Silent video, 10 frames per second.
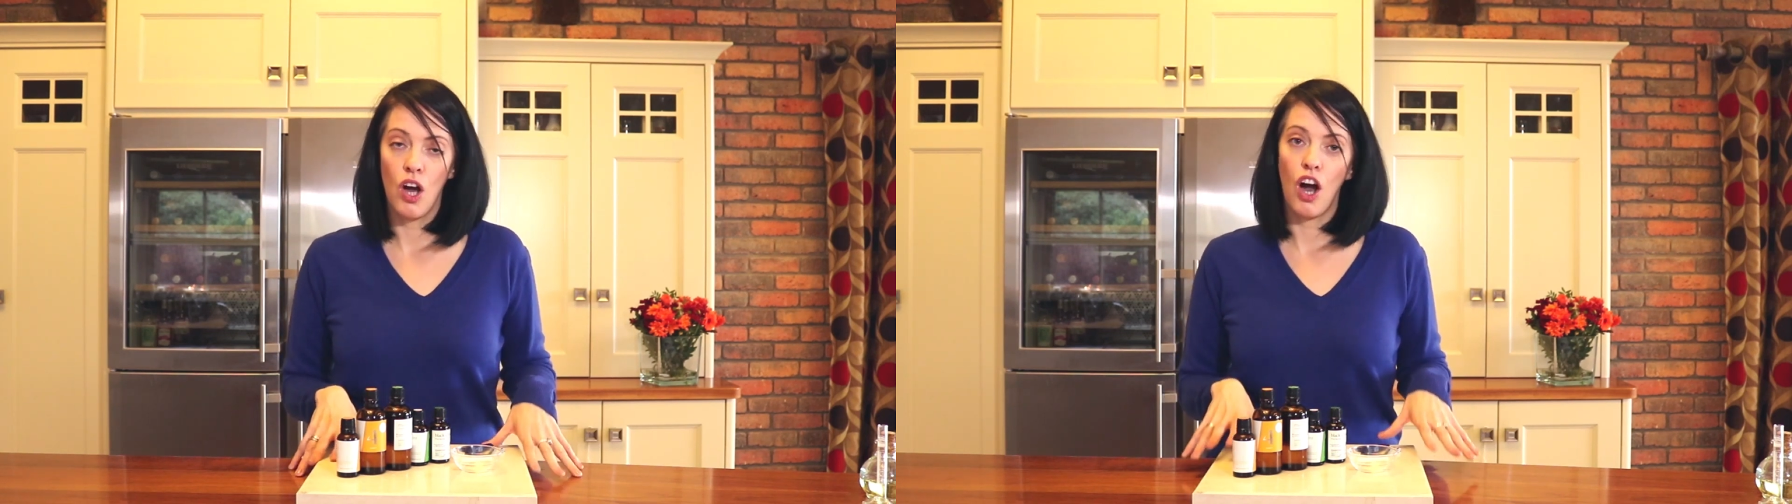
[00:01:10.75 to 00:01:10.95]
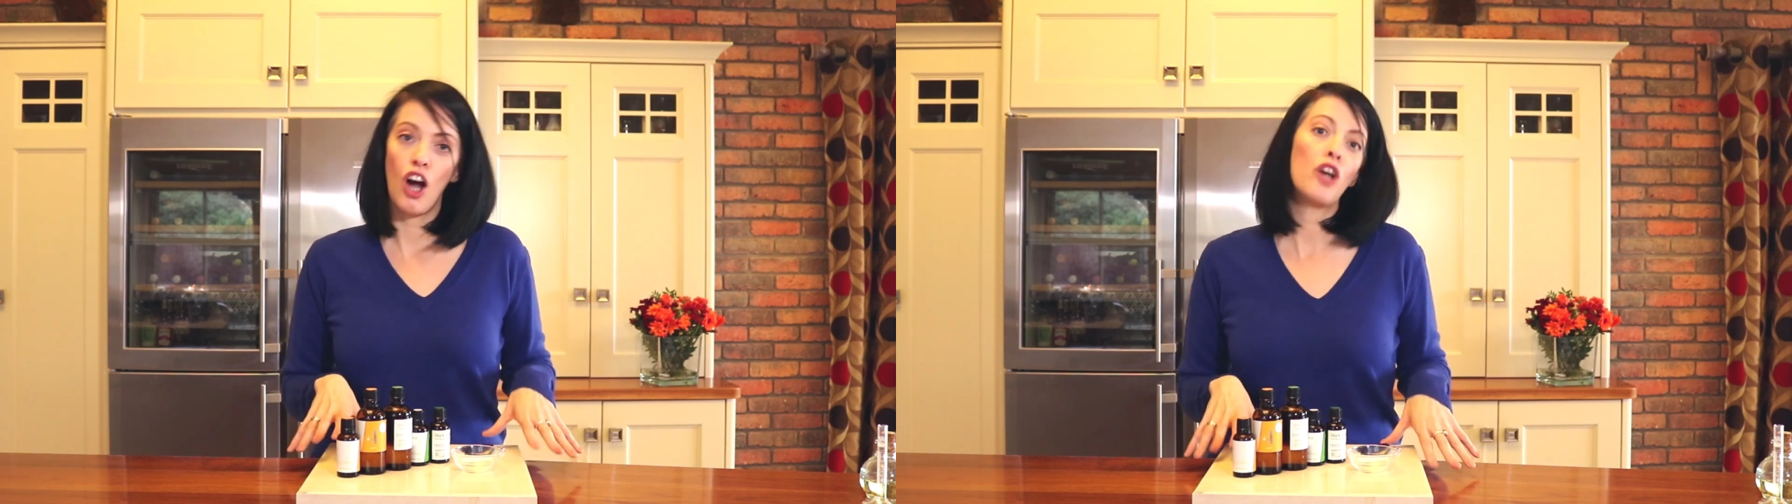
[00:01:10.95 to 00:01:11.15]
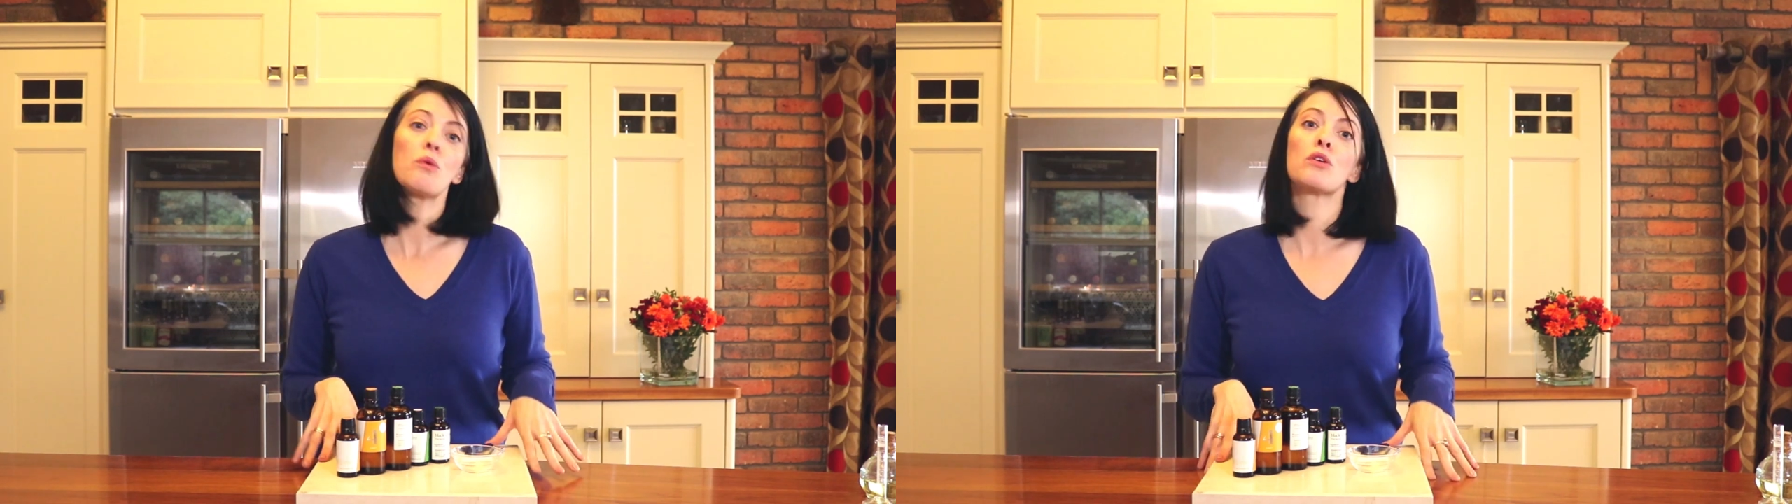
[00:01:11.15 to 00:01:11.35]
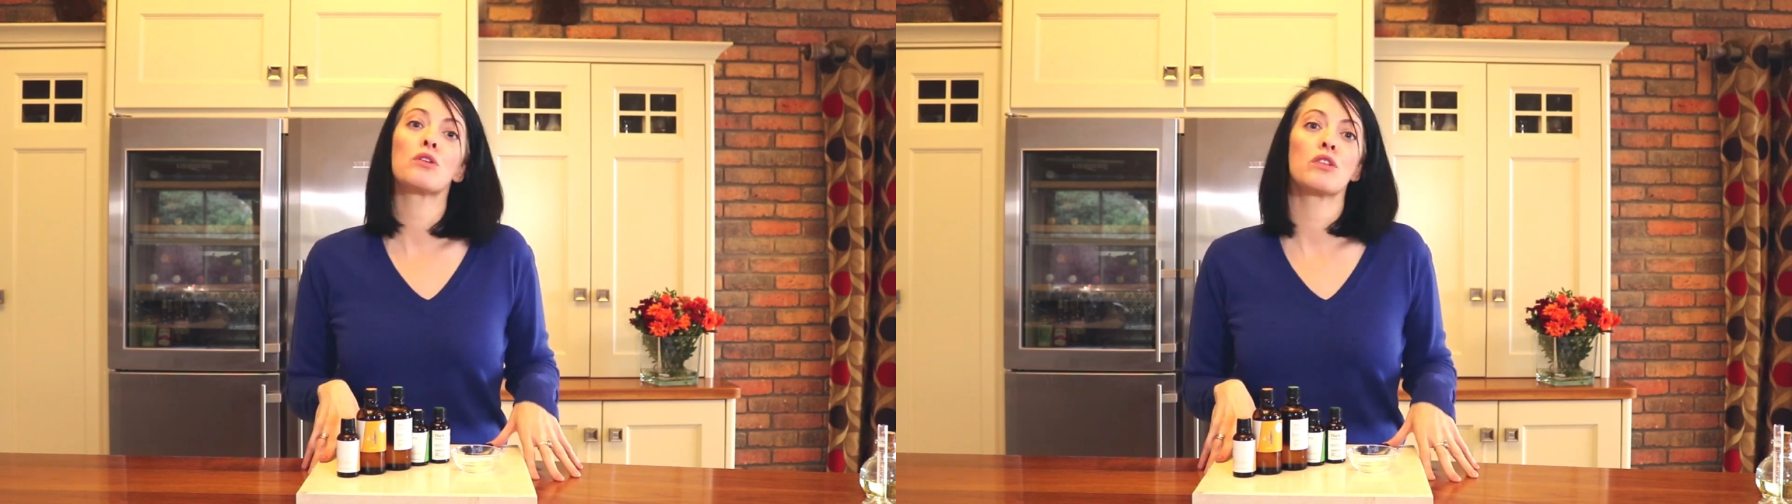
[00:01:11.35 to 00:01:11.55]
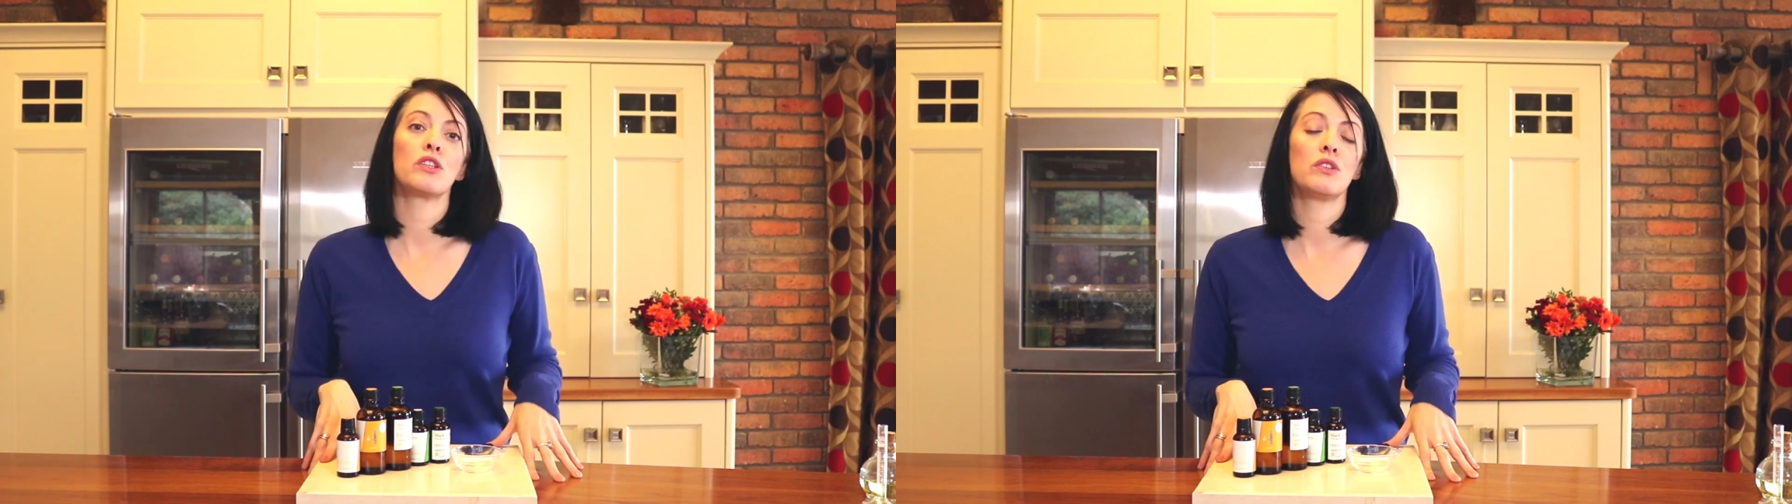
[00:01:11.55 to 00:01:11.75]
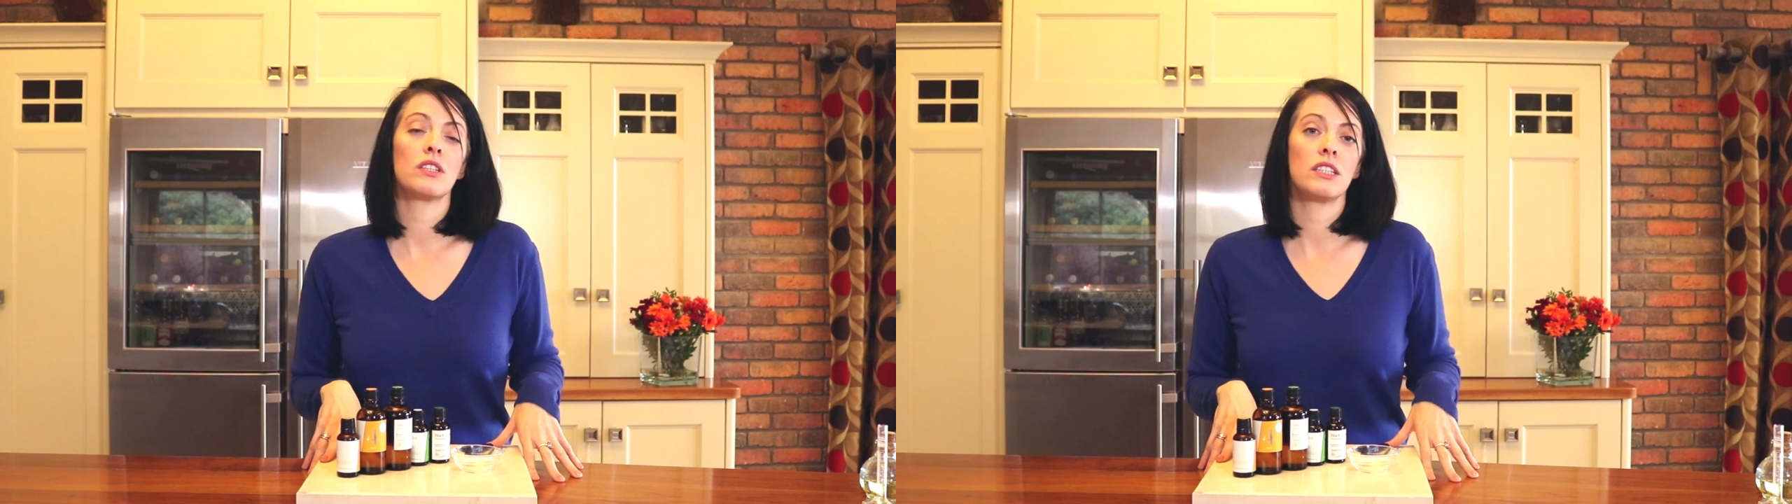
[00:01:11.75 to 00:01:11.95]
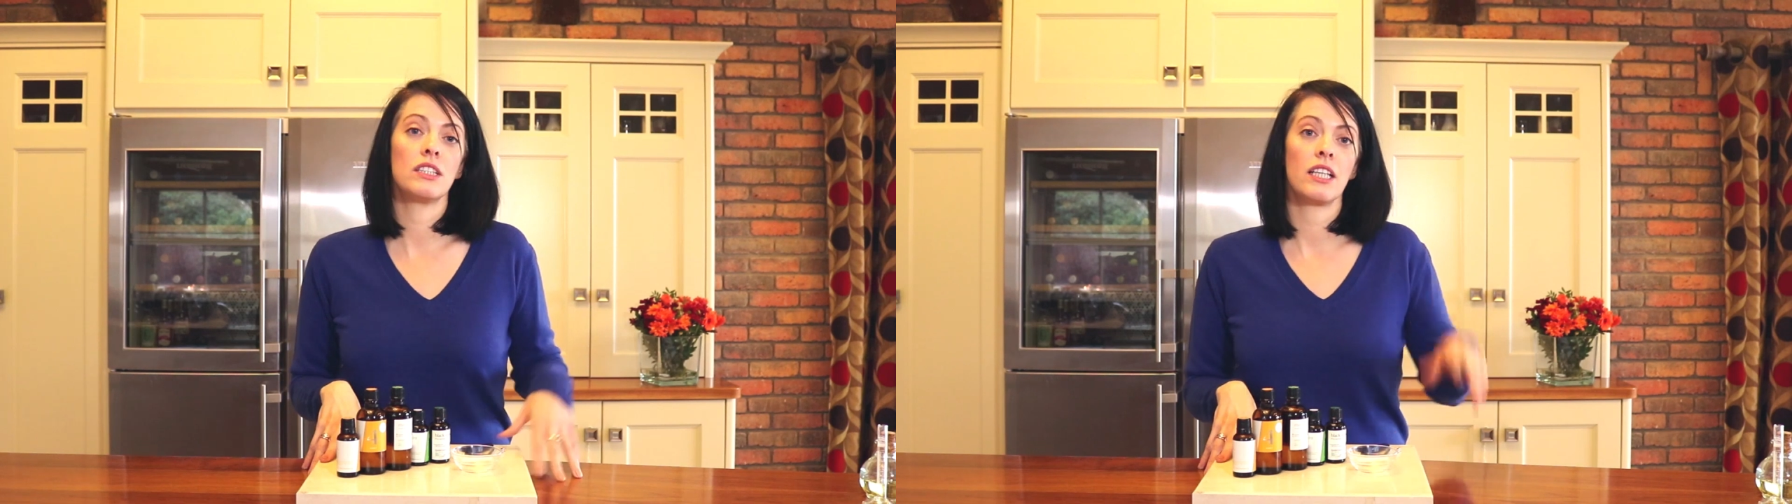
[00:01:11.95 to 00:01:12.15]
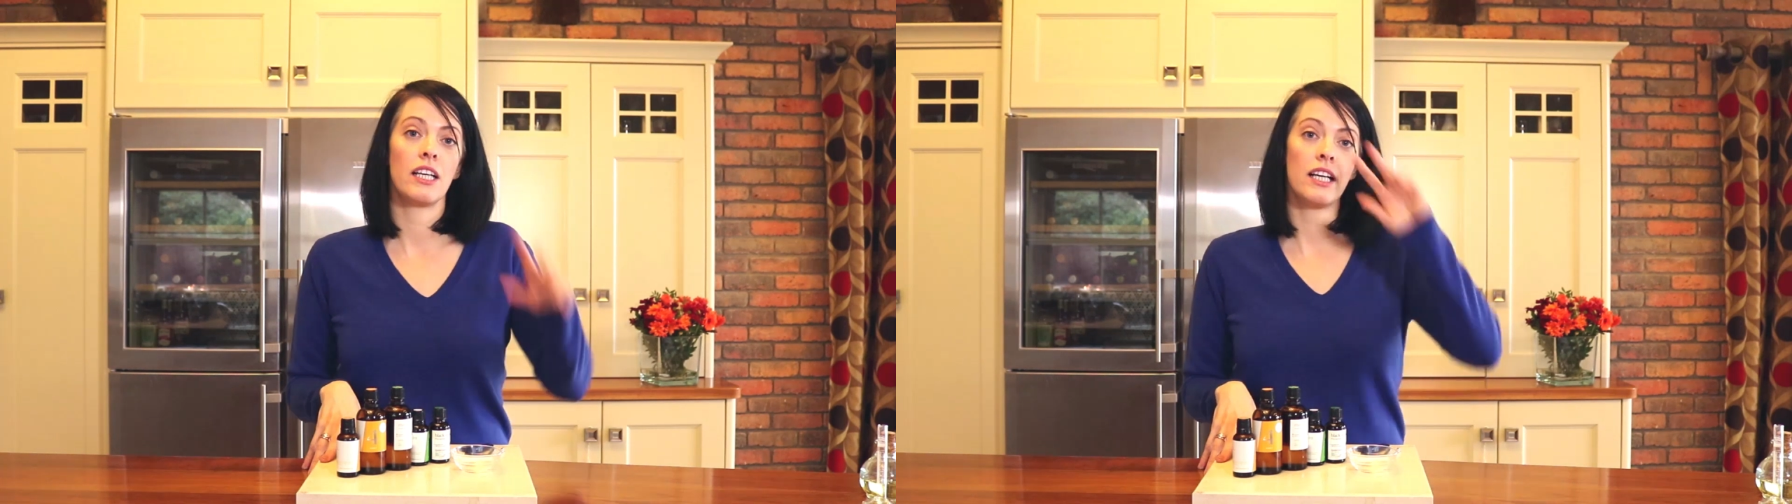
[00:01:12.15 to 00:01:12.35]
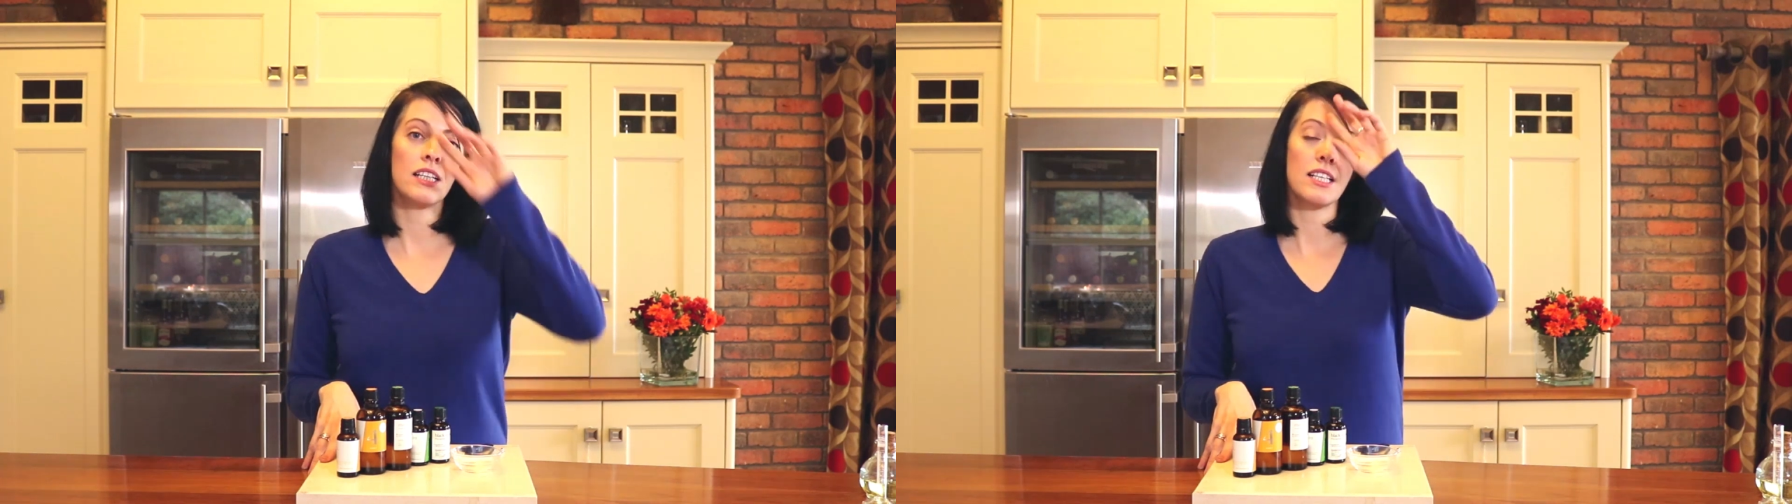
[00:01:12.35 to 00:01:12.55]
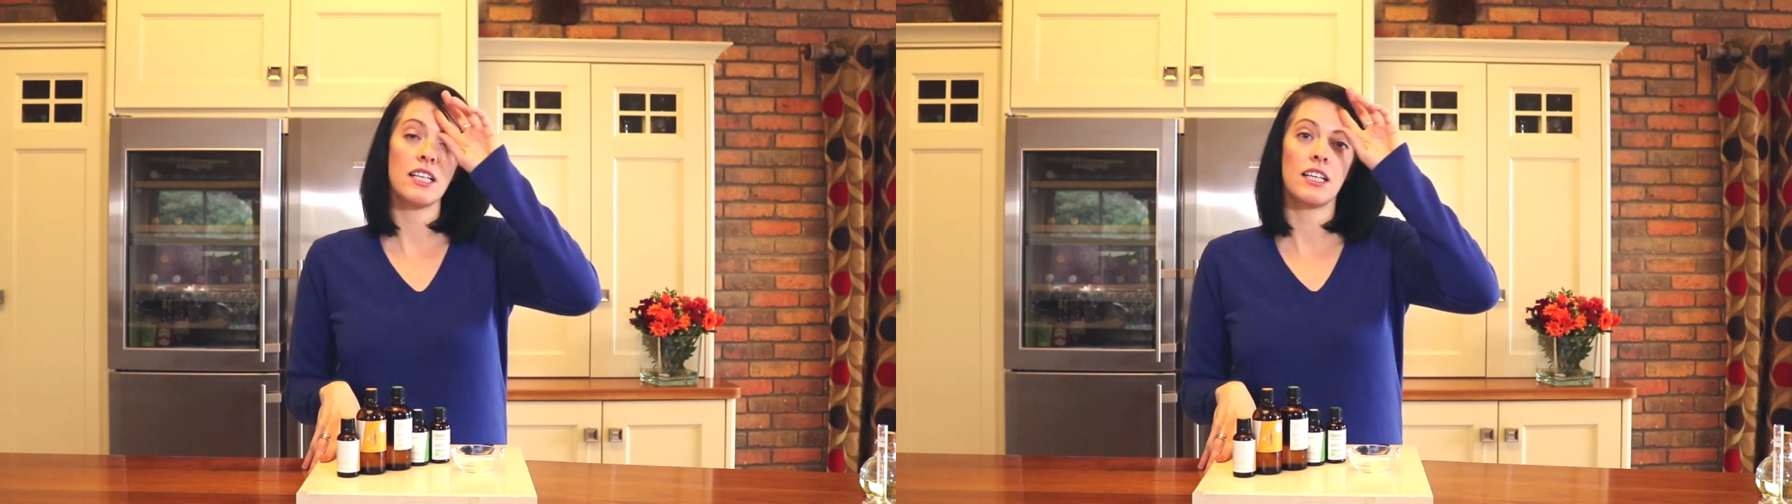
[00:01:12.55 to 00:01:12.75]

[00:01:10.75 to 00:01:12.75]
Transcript: How we're going to use it today is in